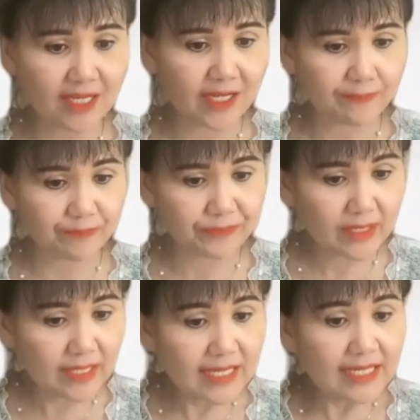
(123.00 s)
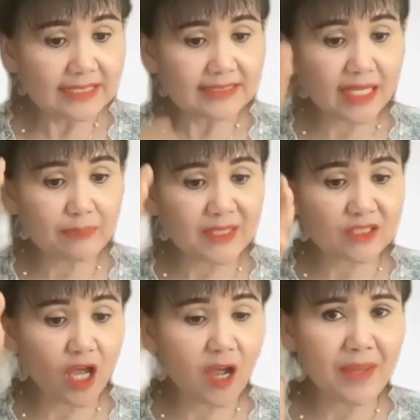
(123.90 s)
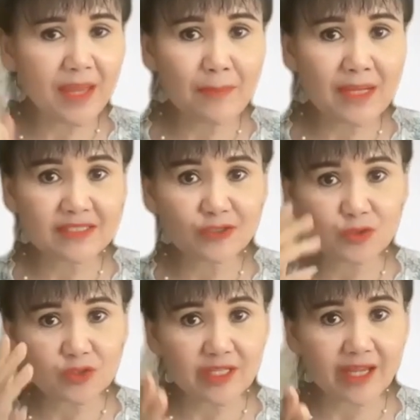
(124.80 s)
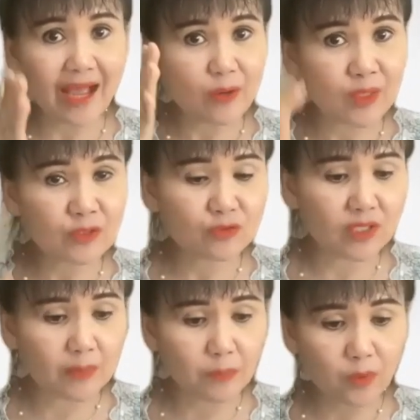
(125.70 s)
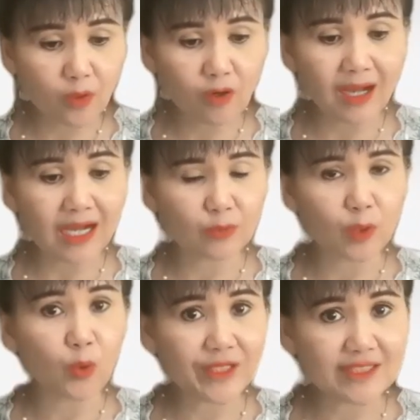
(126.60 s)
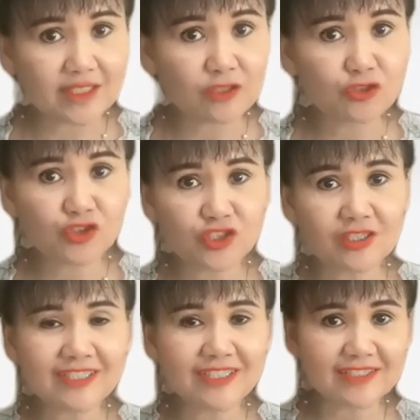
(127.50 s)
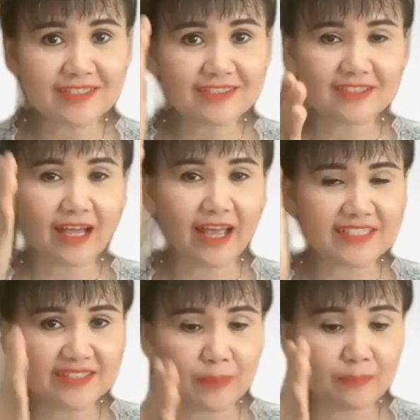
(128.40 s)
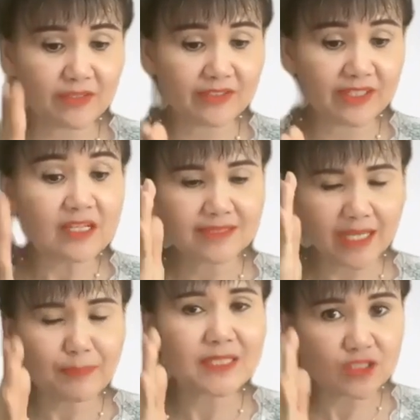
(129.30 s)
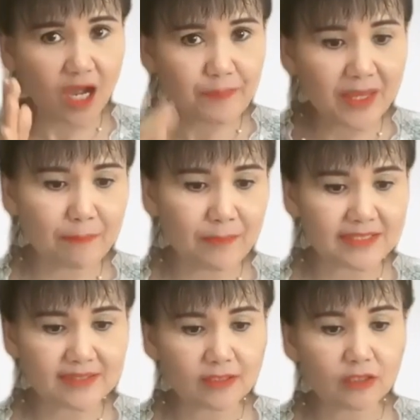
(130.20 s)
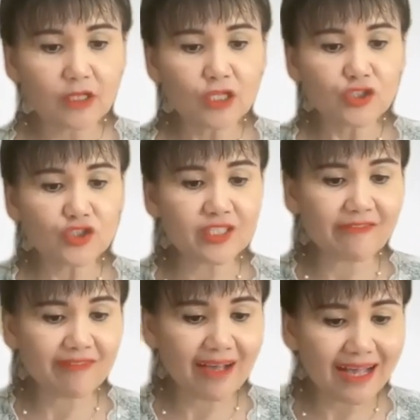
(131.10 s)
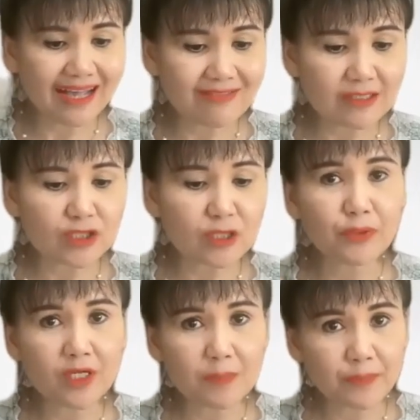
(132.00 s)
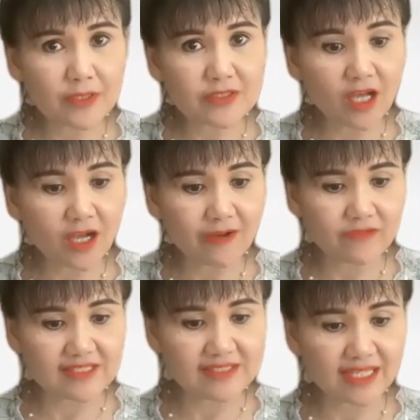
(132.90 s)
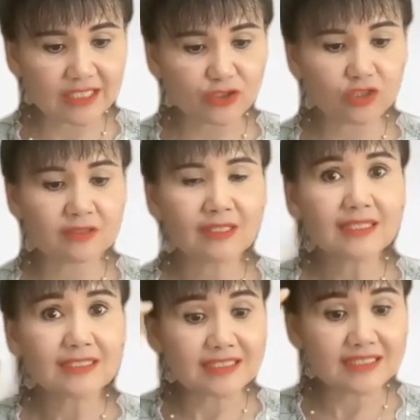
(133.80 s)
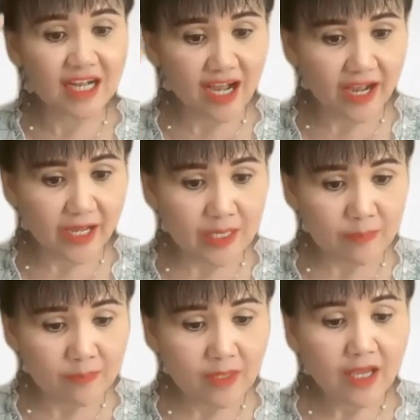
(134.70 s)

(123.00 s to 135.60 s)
time. Paper Topic Master today, I want to applaud our greeting. She is an exemplary Paper Topic Master. She has covered the purpose of the session, the time,